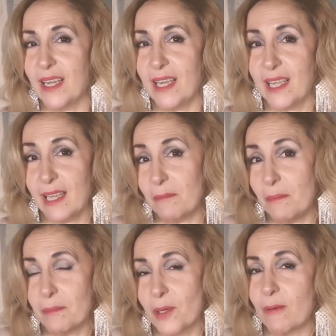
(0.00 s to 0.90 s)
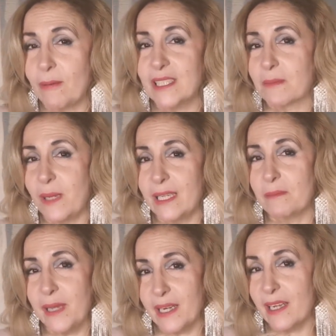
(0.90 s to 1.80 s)
I can probably explain
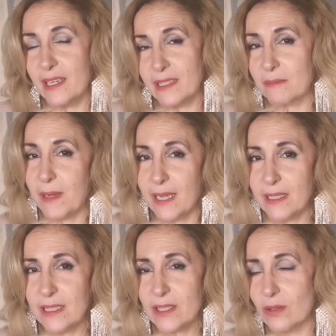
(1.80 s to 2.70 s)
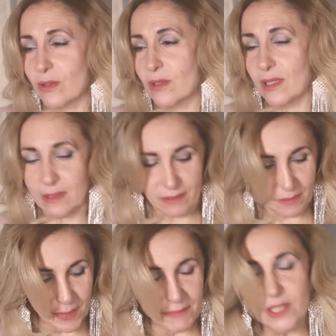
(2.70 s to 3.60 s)
it better in Spanish or
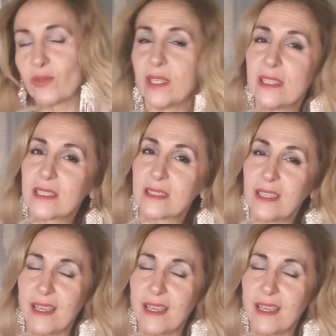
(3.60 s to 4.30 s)
maybe Swedish,